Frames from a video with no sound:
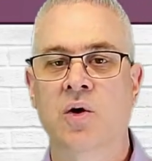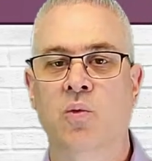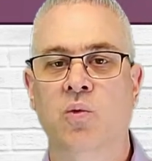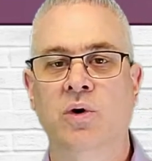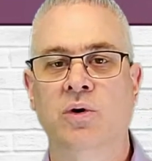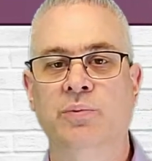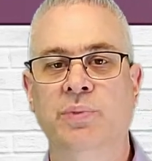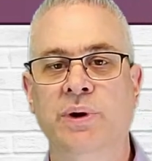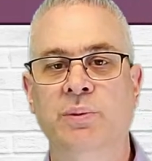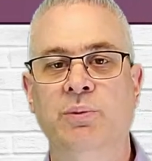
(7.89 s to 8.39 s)

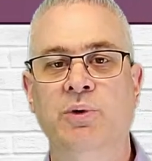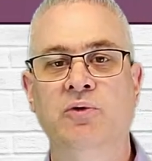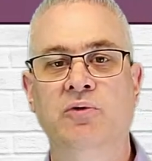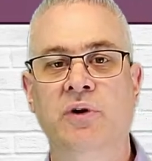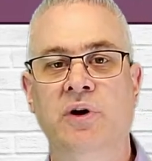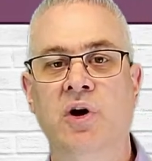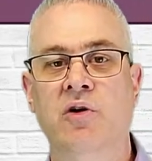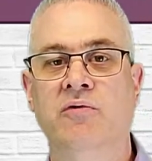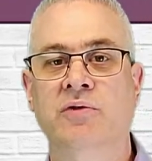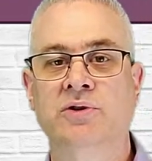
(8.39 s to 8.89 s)
We'll be
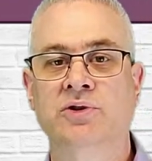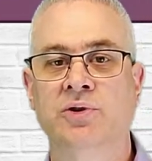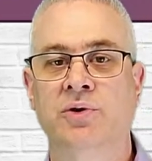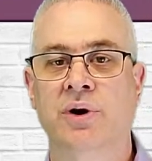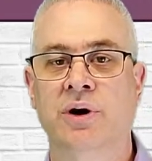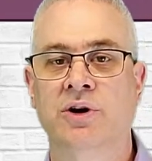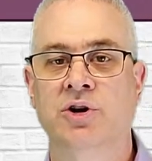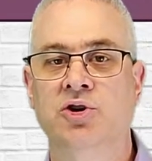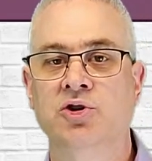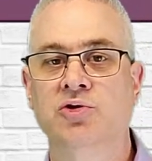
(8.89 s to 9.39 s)
moving over to
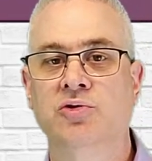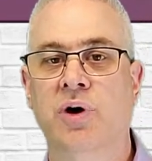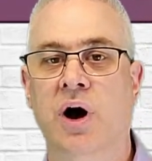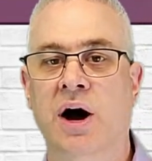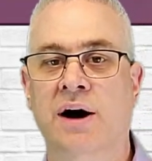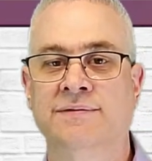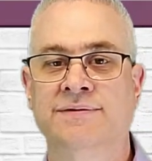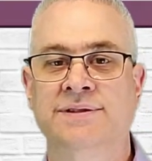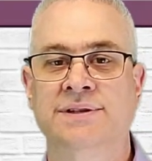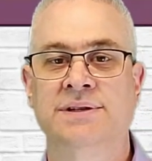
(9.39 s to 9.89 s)
our new
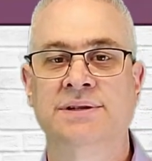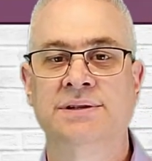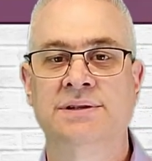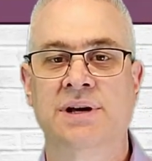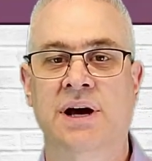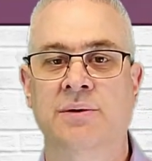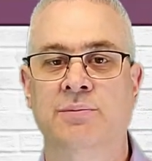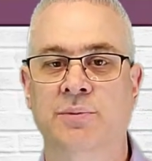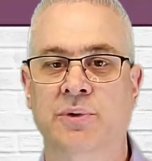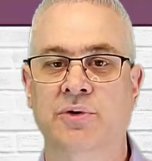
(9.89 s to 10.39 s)
offices
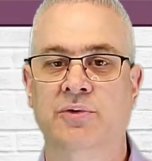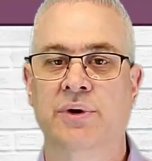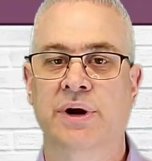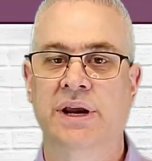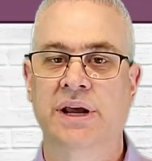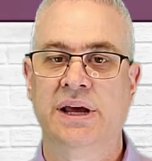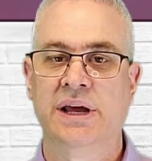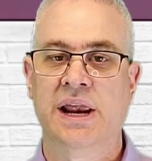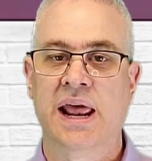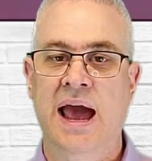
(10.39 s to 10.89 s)
on
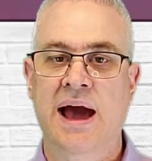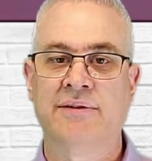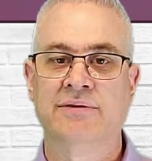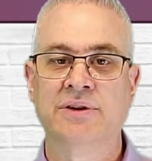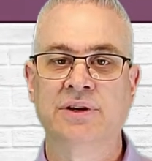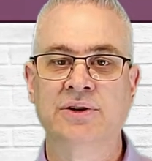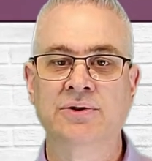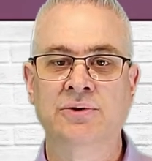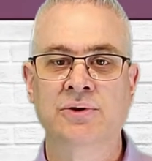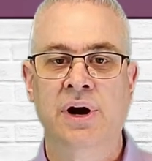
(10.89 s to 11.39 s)
Meridian
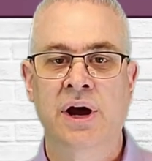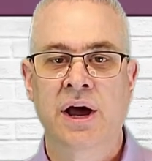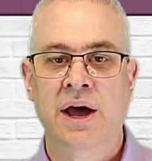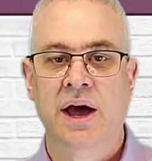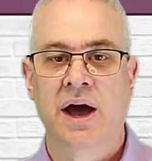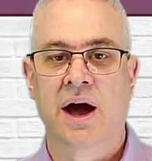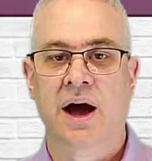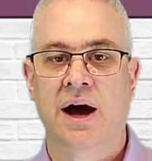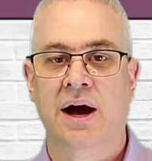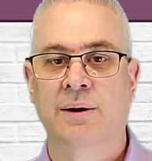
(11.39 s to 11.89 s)
Avenue,
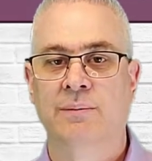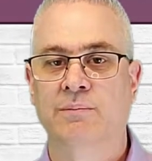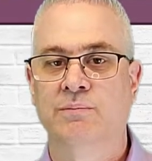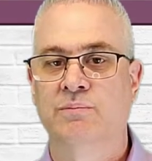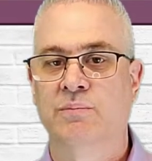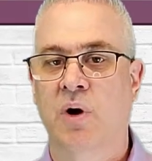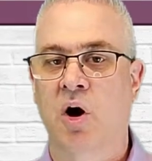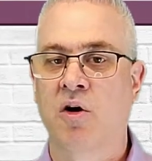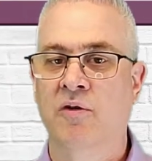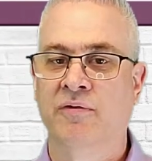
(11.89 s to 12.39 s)

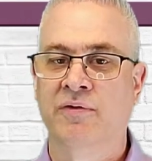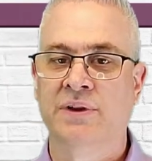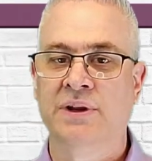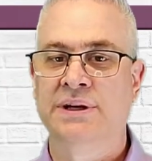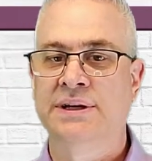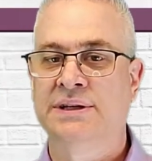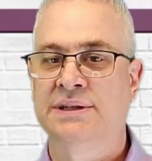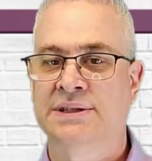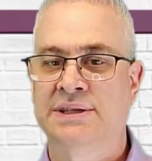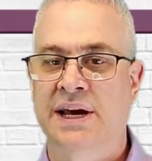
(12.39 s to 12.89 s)
um,
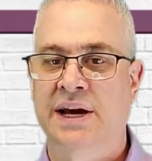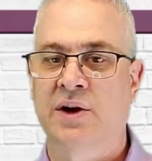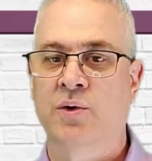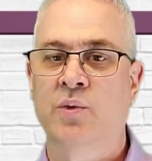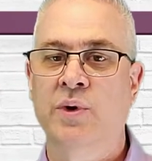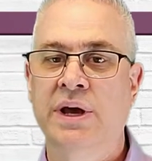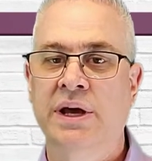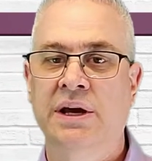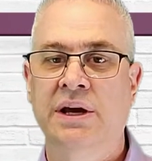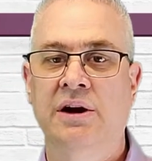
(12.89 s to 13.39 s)
hopefully second
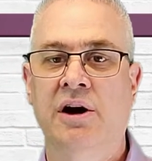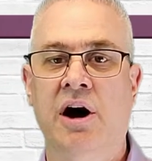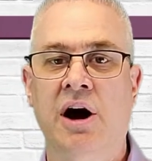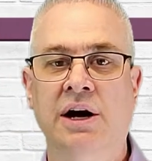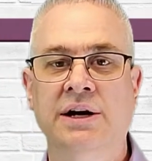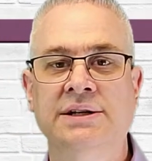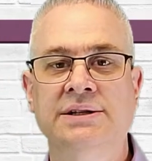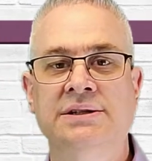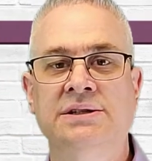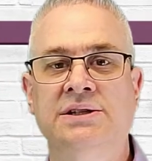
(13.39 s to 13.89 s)
week in
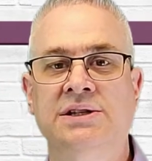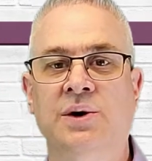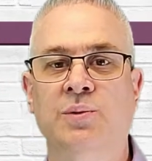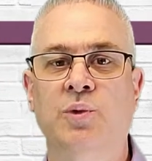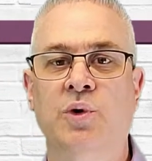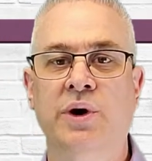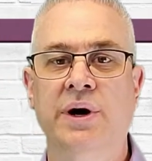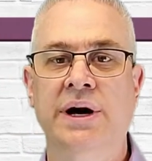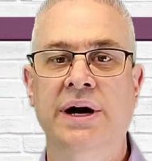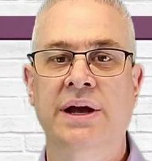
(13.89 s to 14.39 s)
August,
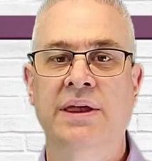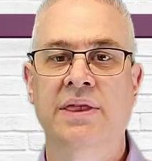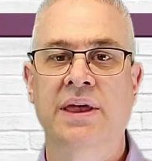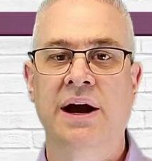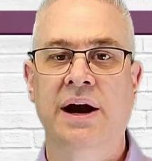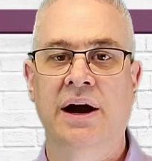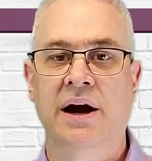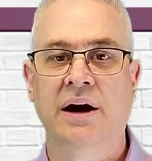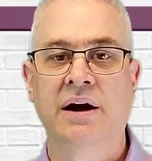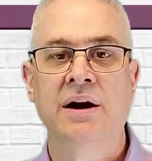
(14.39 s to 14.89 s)
somewhere in
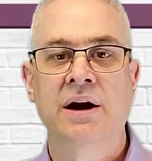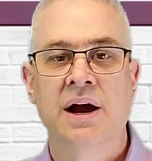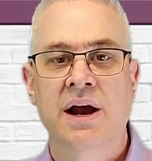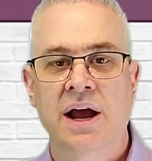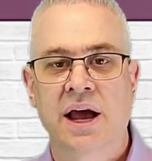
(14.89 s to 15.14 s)
there.